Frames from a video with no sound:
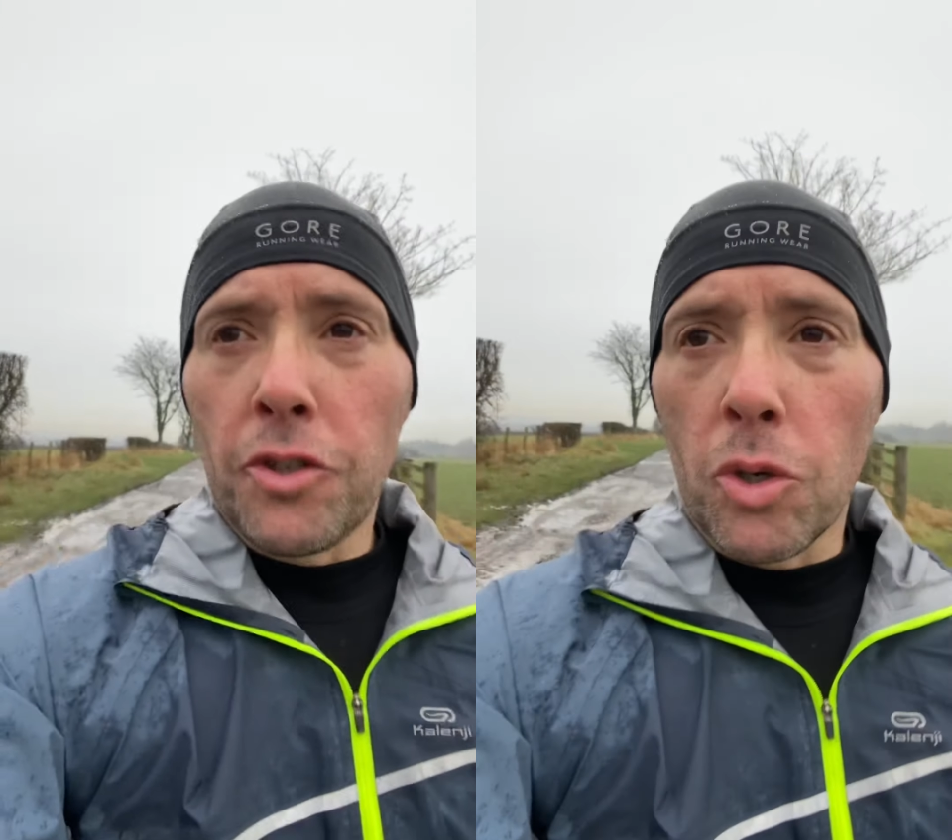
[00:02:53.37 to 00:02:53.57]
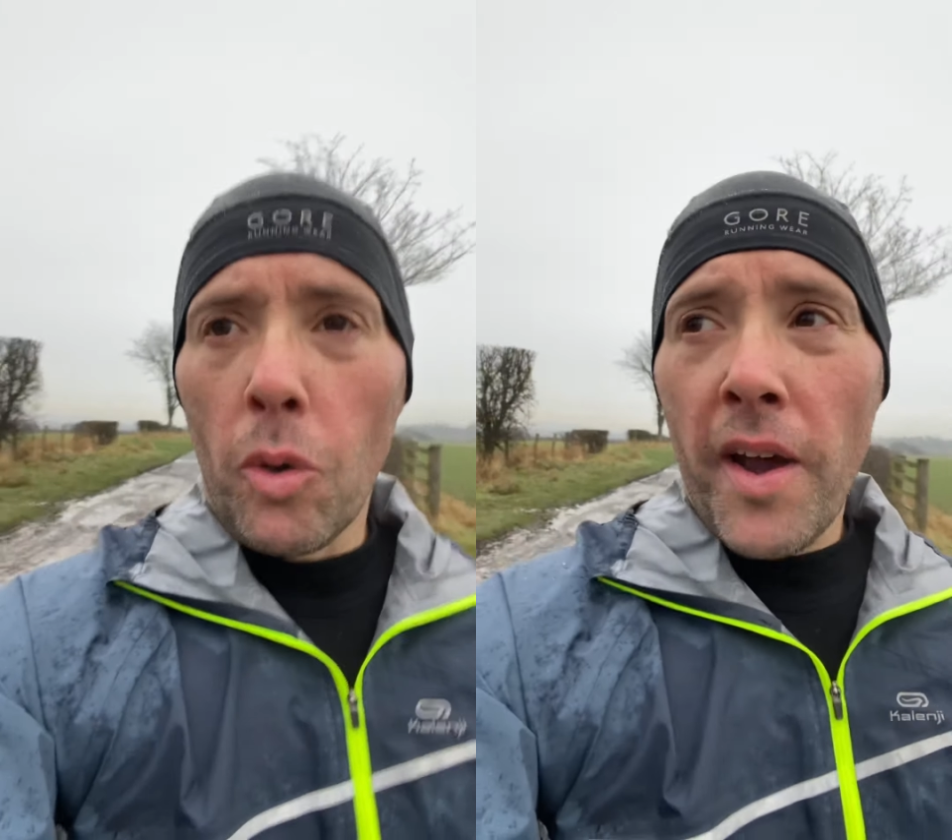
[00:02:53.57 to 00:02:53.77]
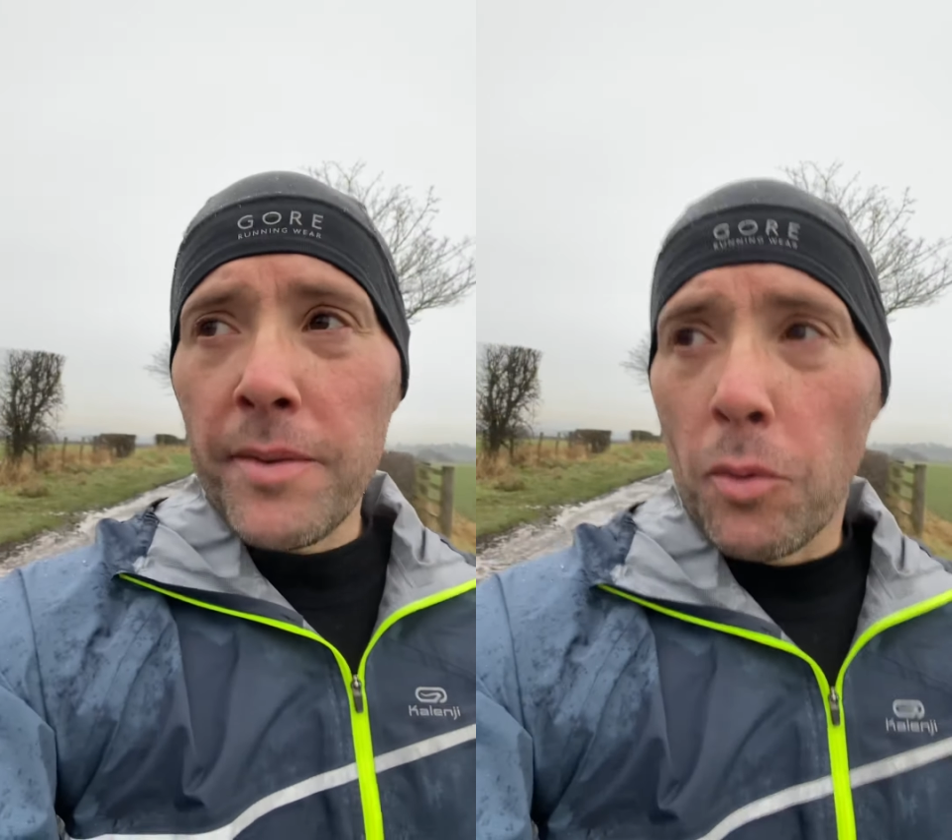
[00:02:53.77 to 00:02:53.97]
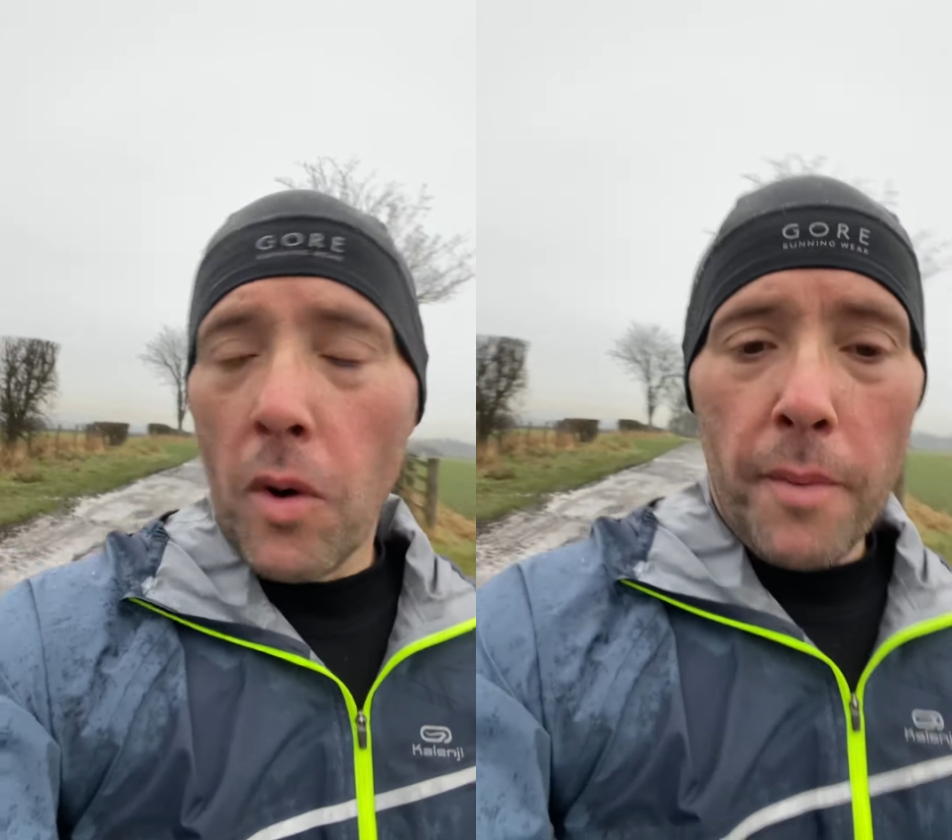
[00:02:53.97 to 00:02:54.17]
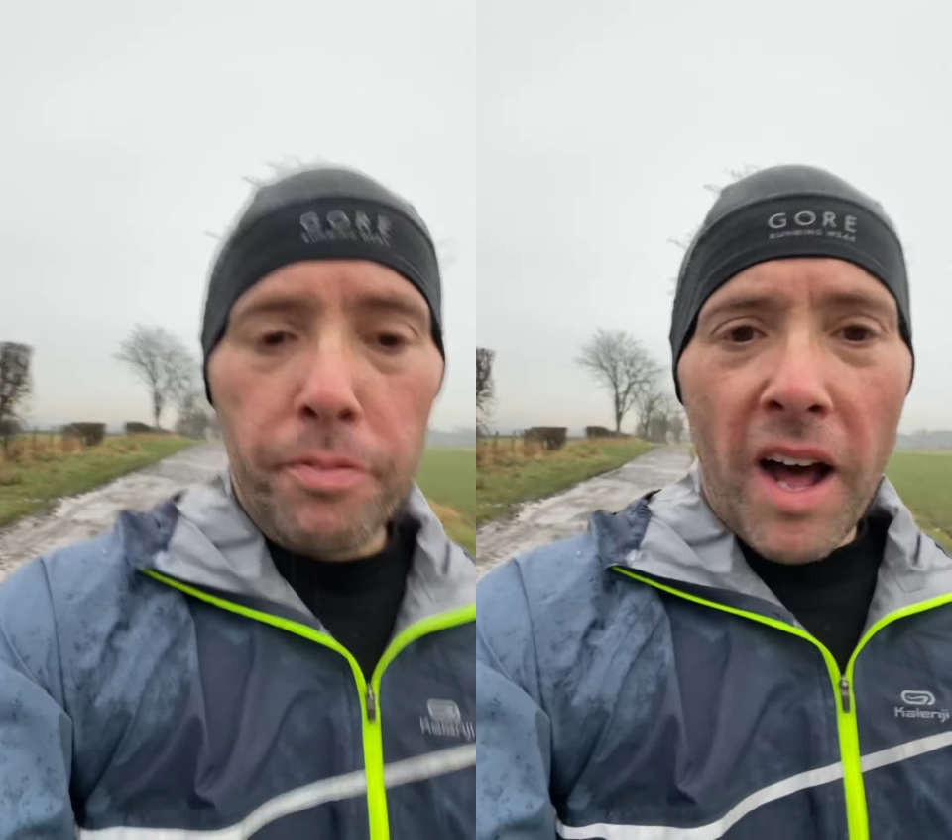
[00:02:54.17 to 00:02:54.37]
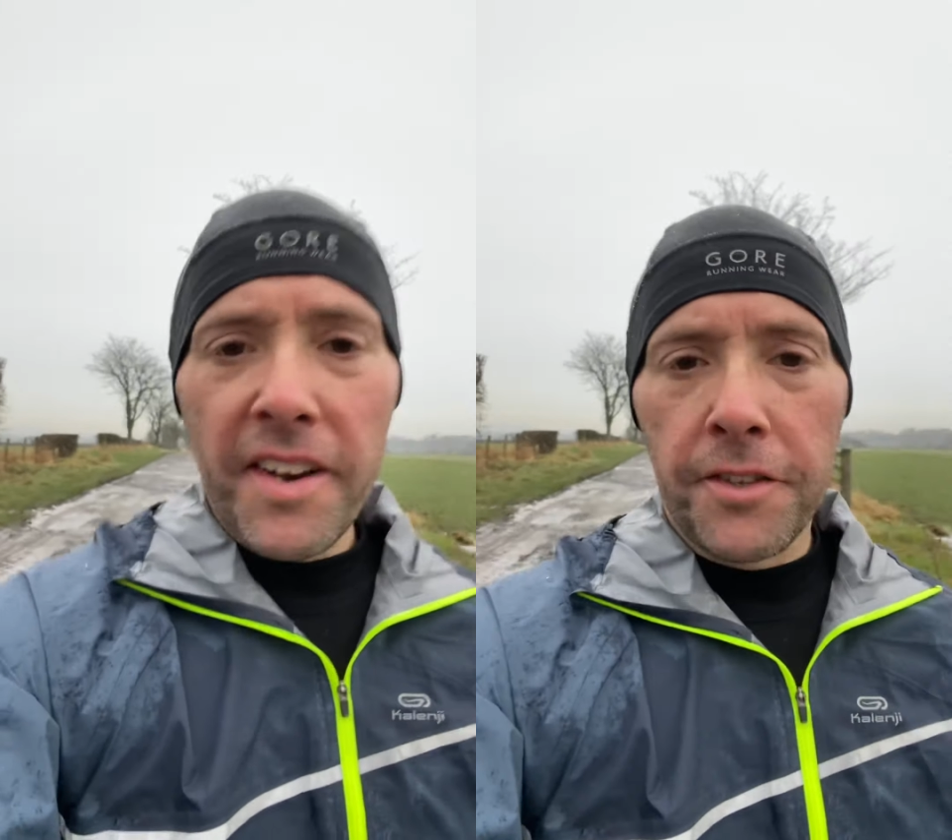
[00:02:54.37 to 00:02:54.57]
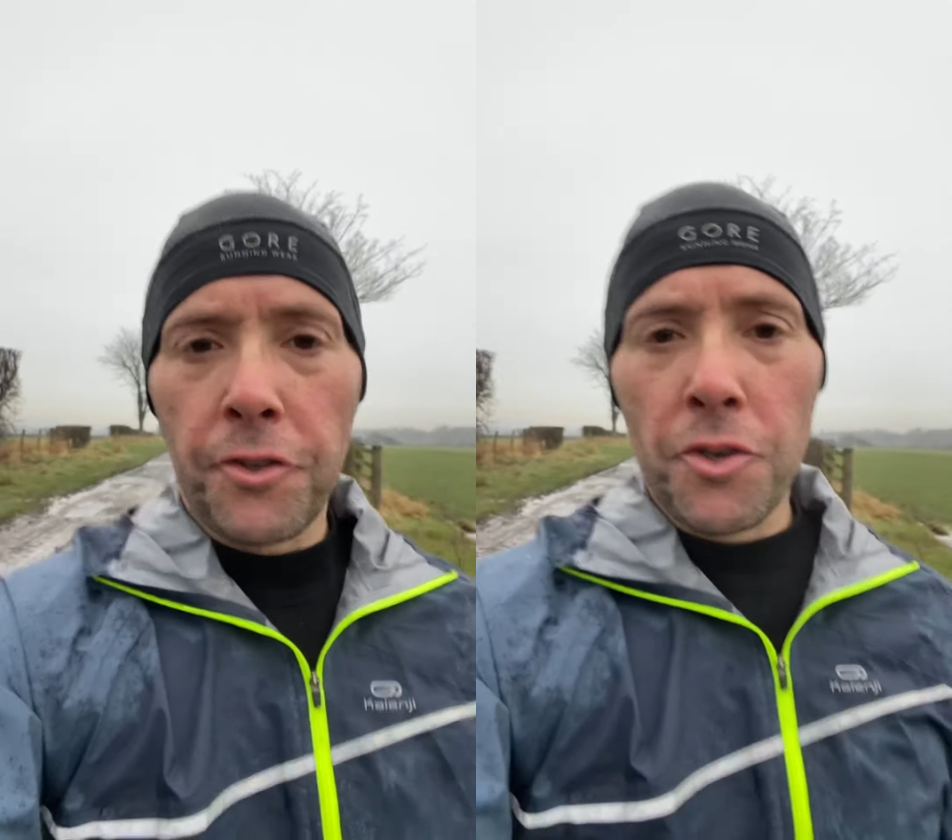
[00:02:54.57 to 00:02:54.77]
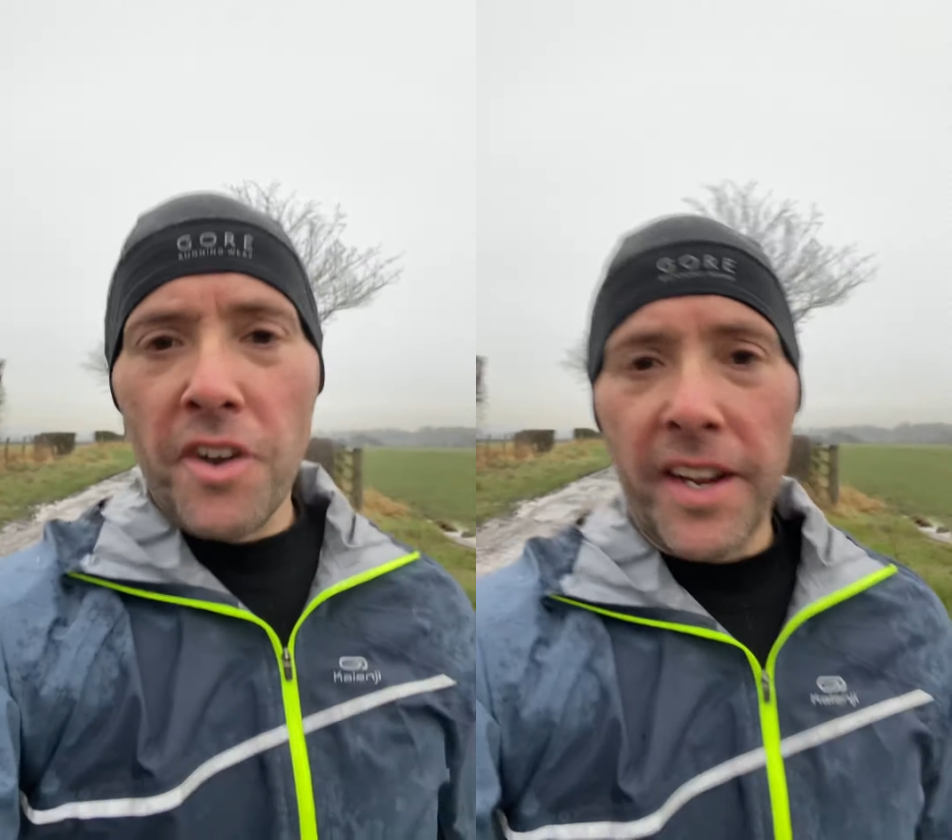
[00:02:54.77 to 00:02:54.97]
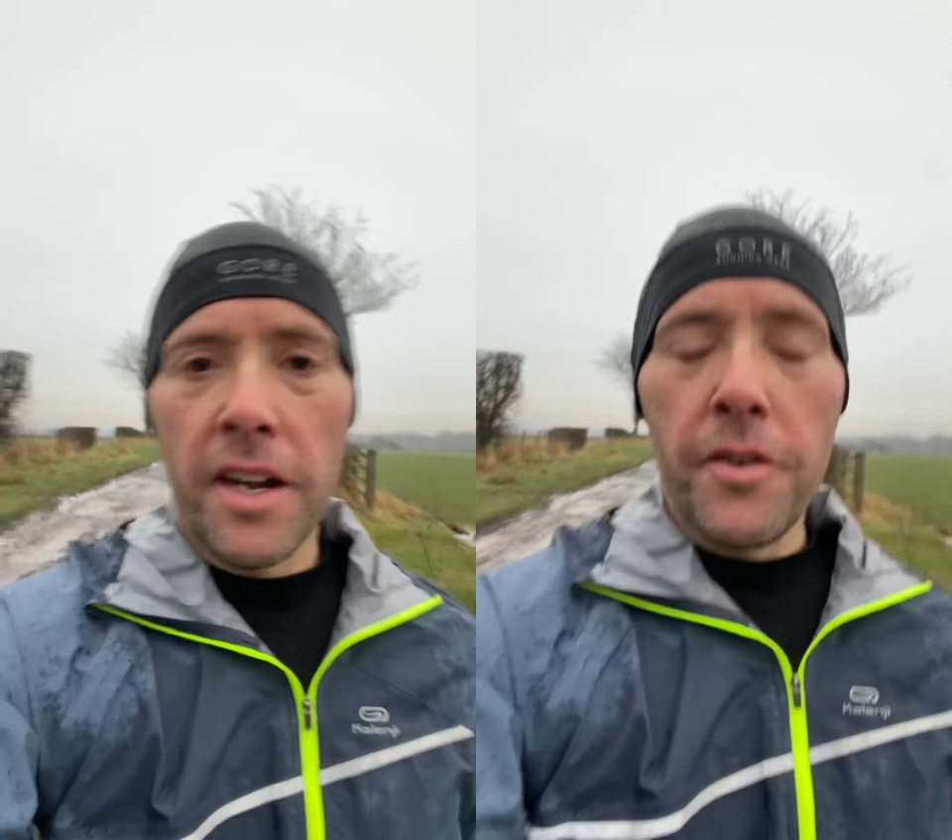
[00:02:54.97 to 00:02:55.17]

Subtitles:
go ahead with what I'm planning to do right now.